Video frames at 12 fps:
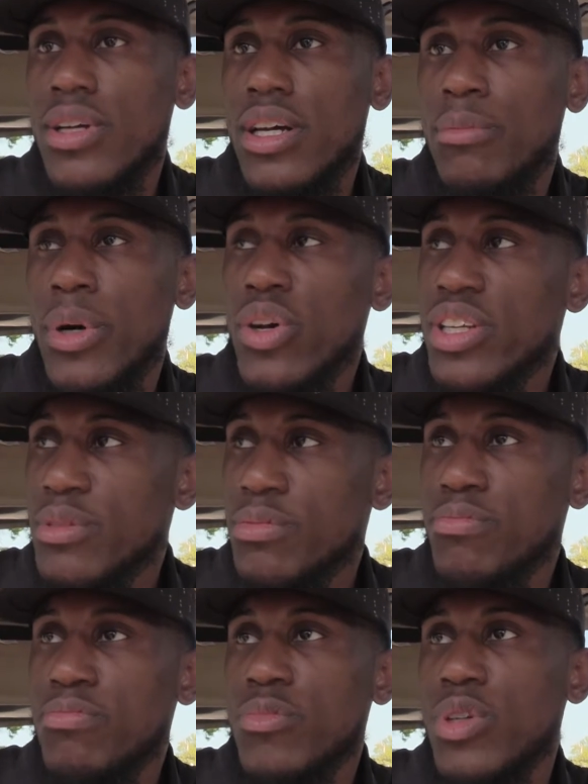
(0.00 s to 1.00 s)
Uh, Bogus
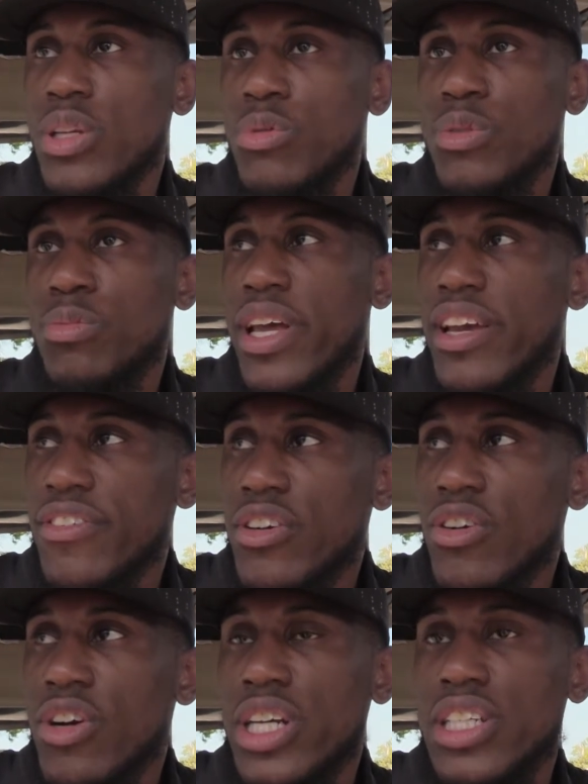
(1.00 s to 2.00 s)
he was playing for
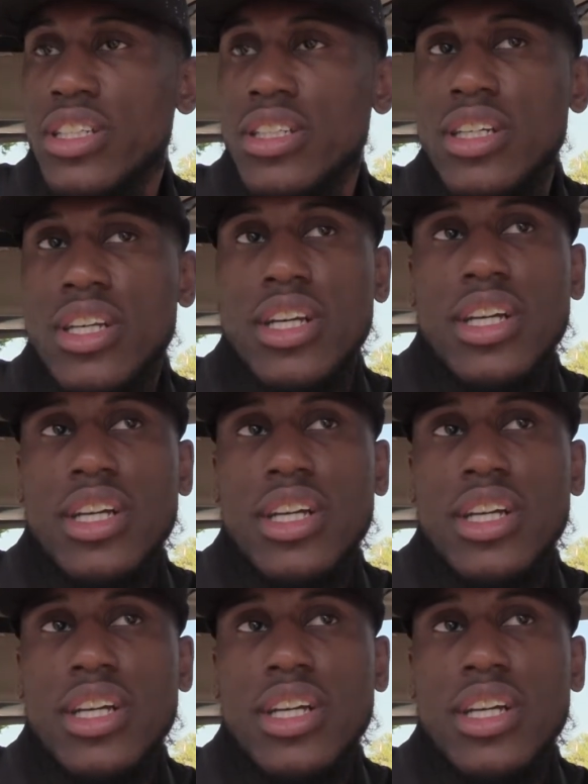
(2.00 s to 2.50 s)
Croatia.